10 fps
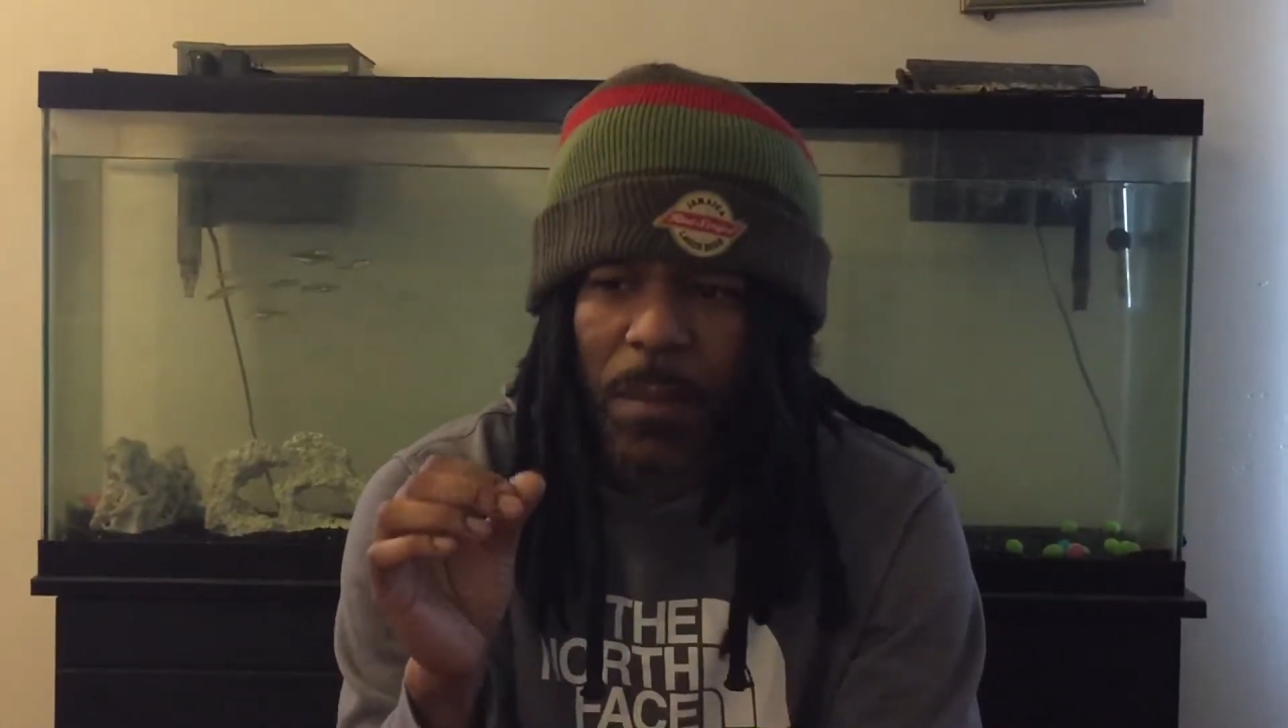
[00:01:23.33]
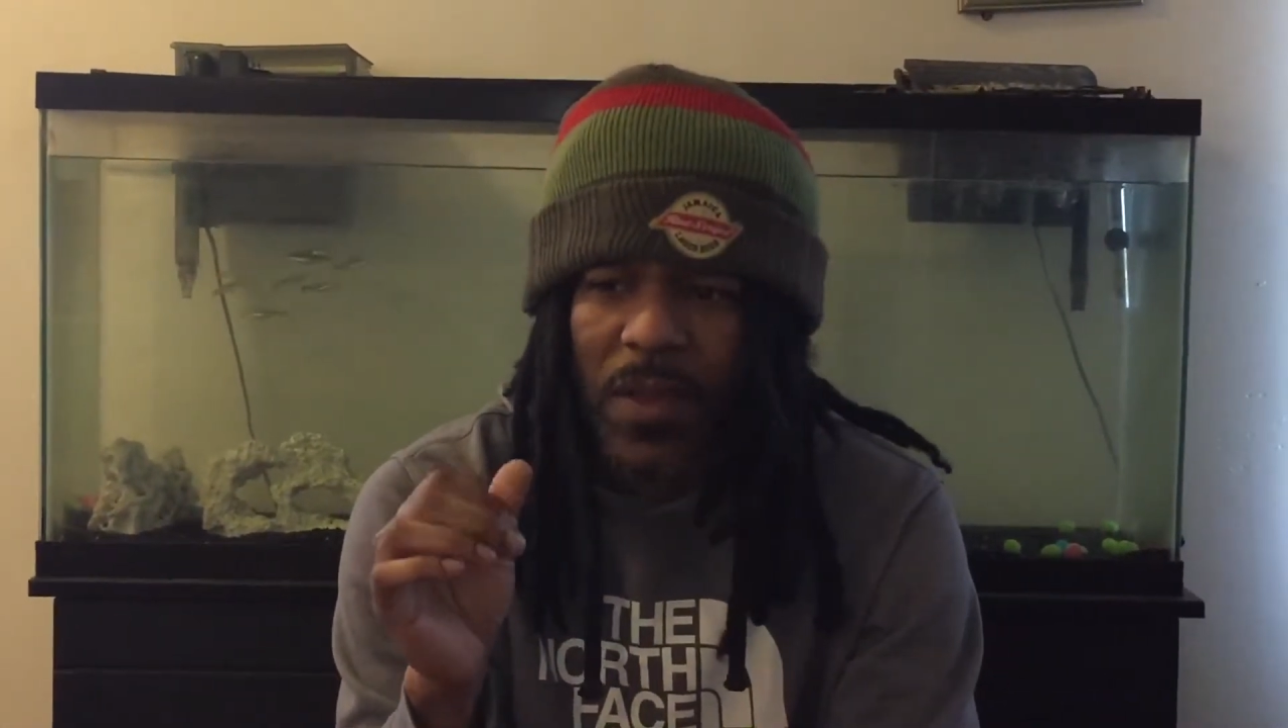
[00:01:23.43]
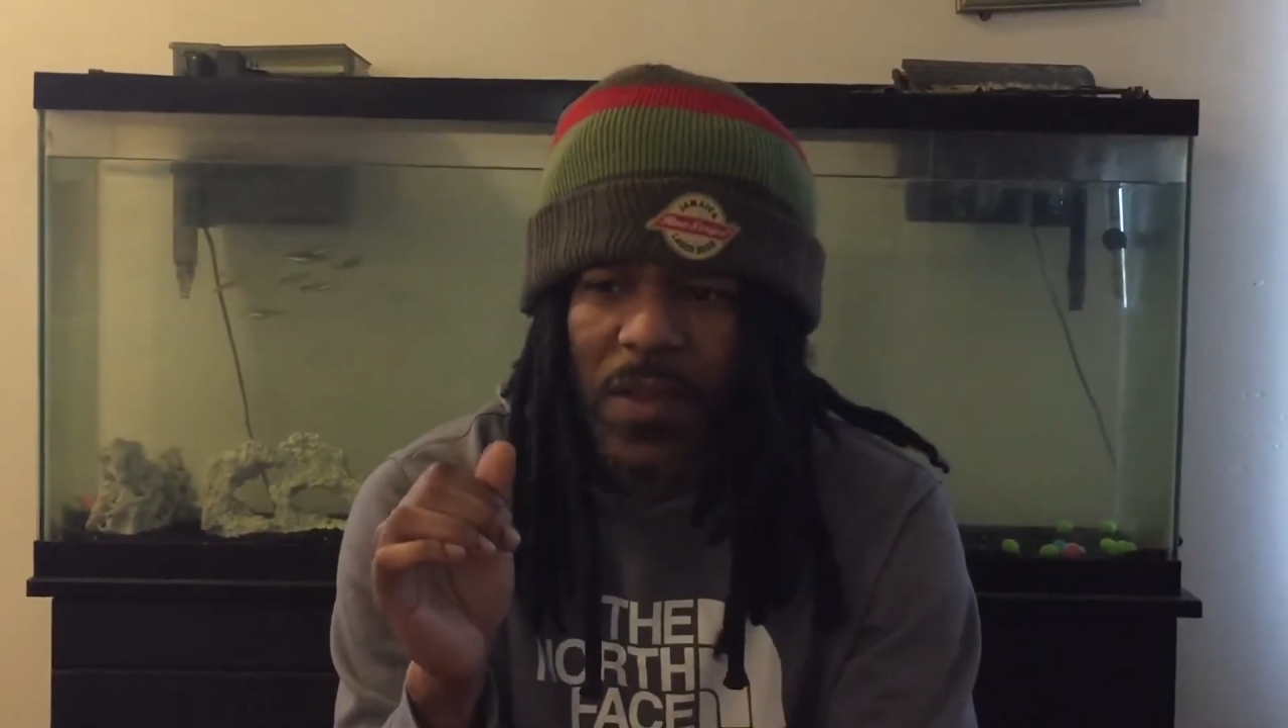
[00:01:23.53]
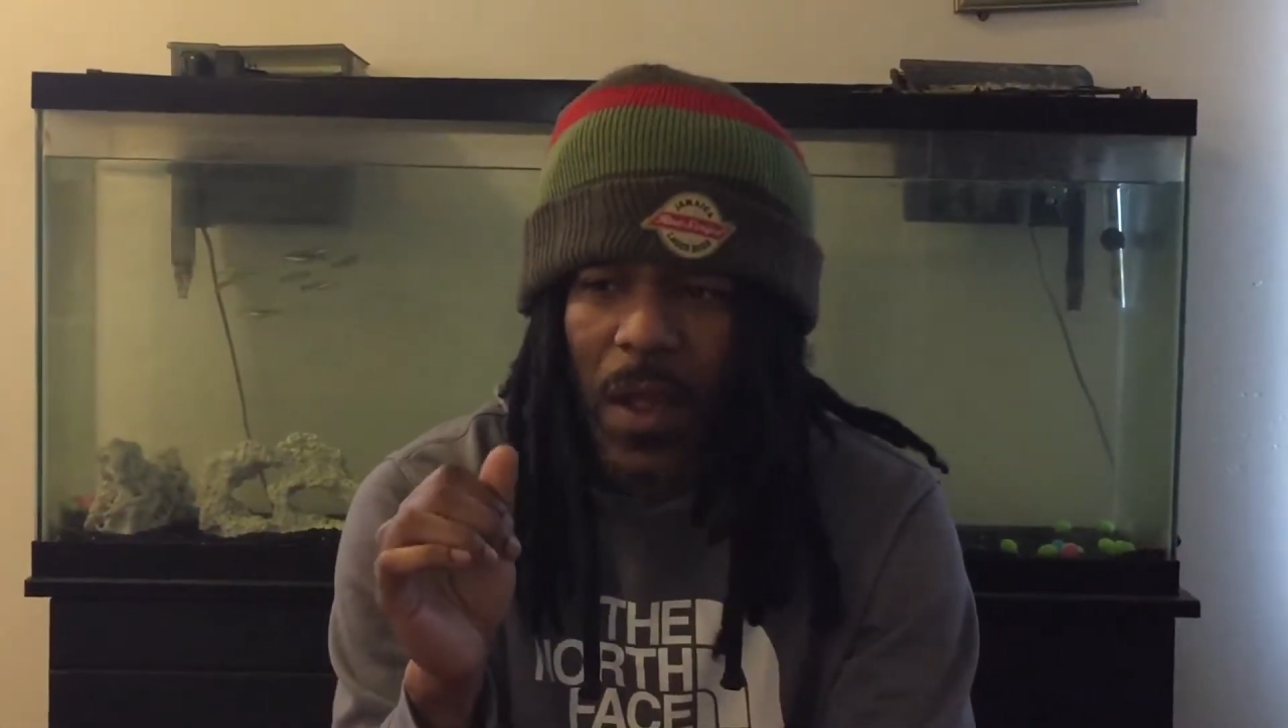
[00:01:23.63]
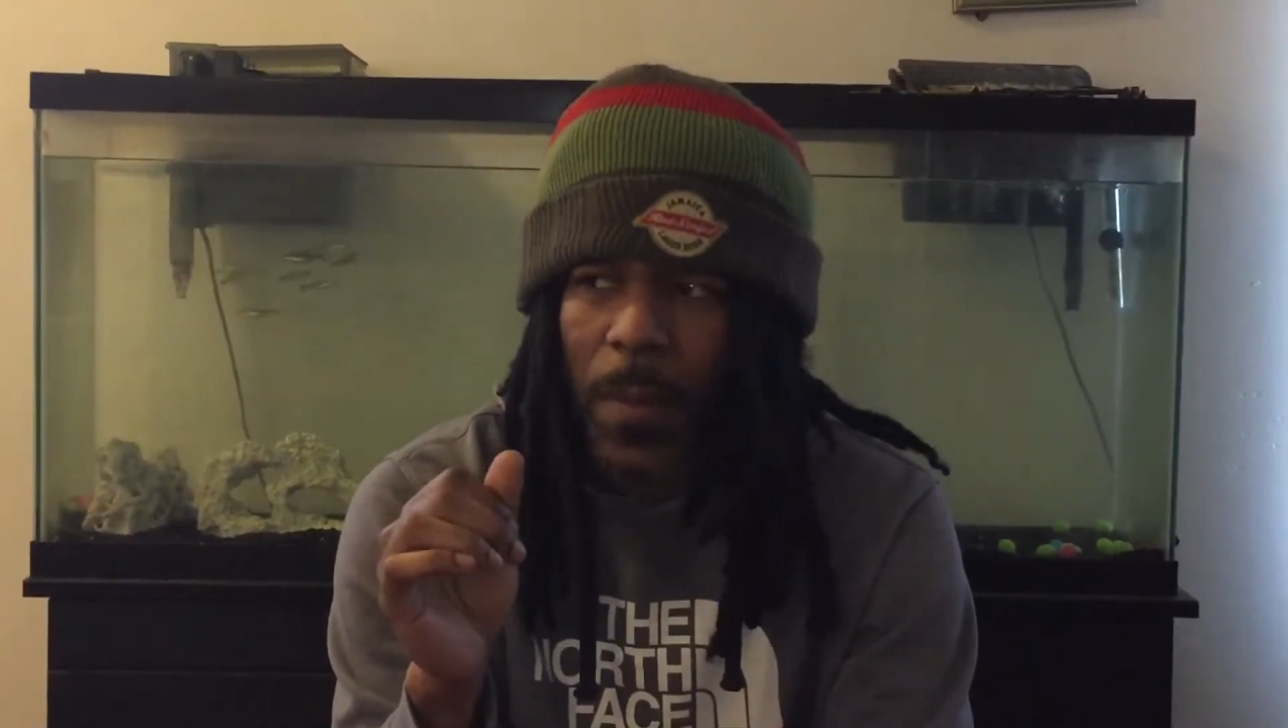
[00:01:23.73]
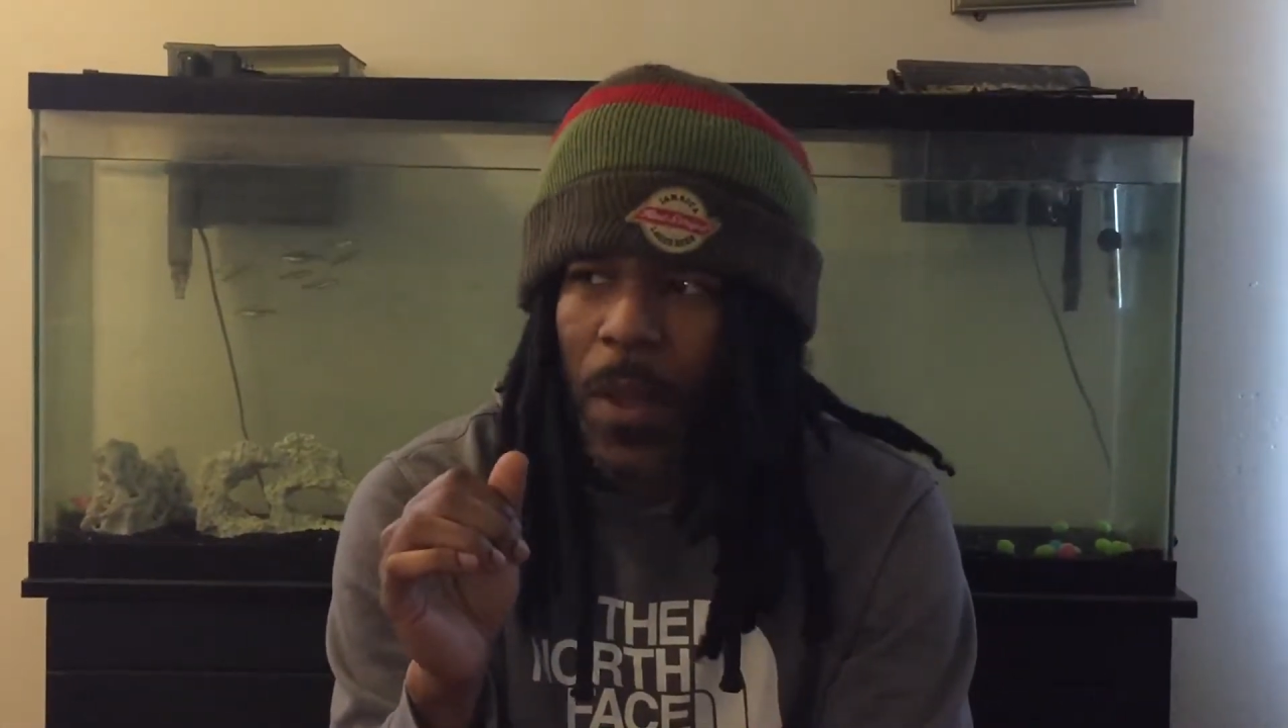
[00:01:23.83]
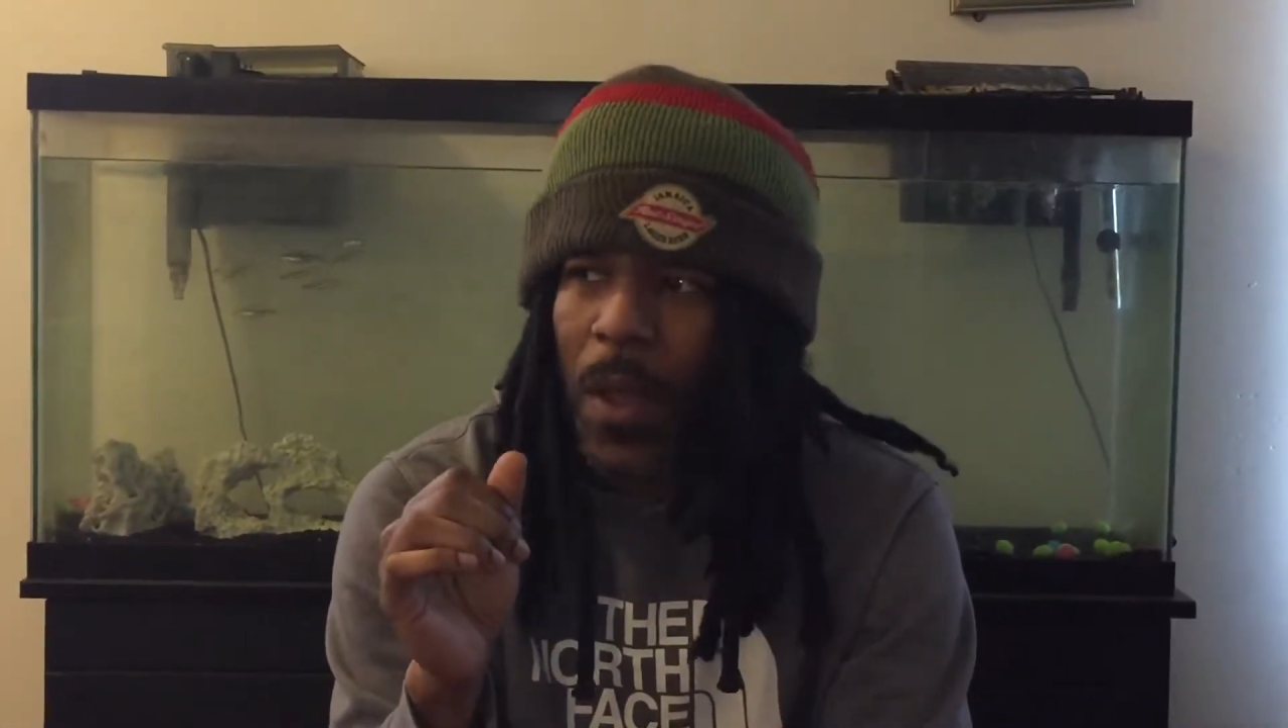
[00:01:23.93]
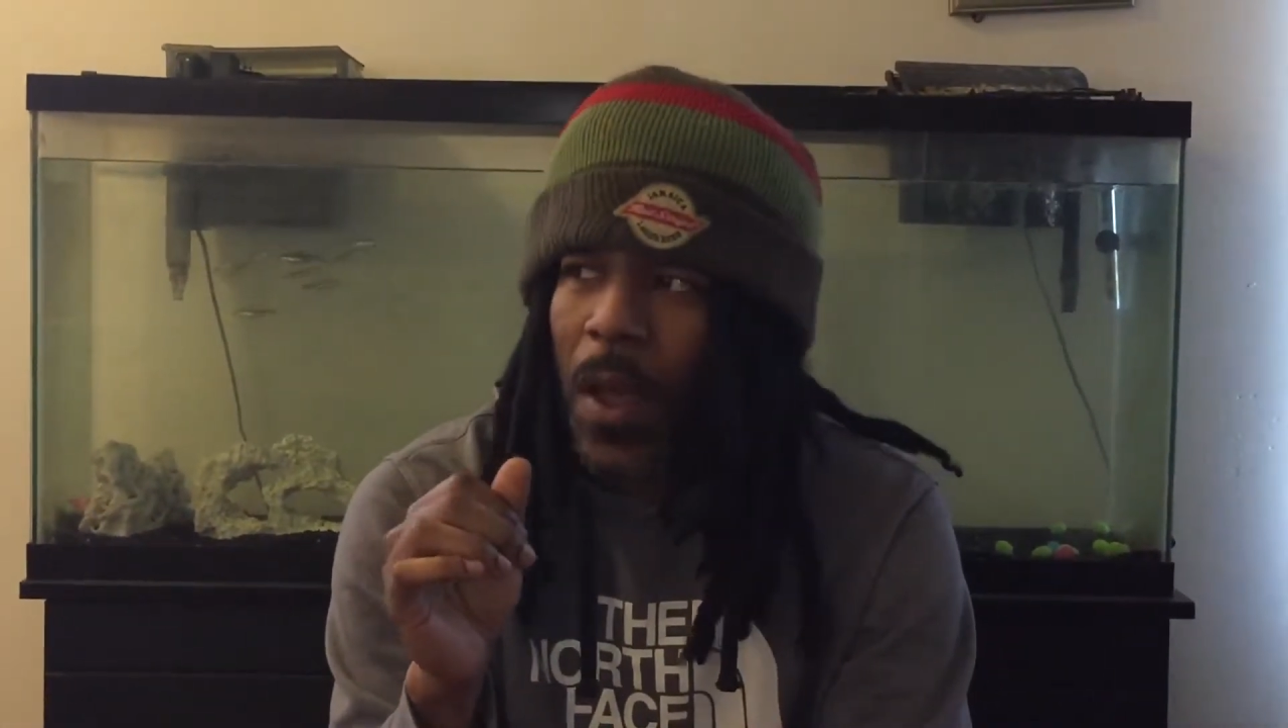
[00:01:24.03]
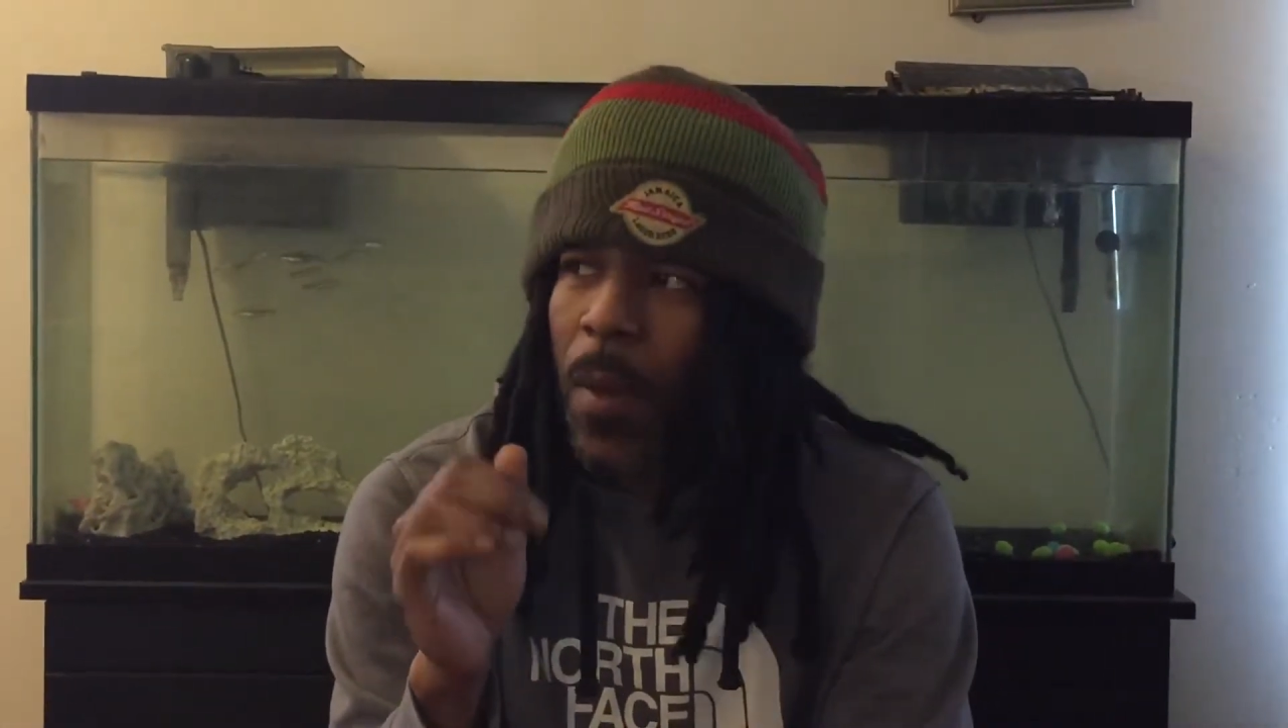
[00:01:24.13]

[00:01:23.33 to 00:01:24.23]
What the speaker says: mess up,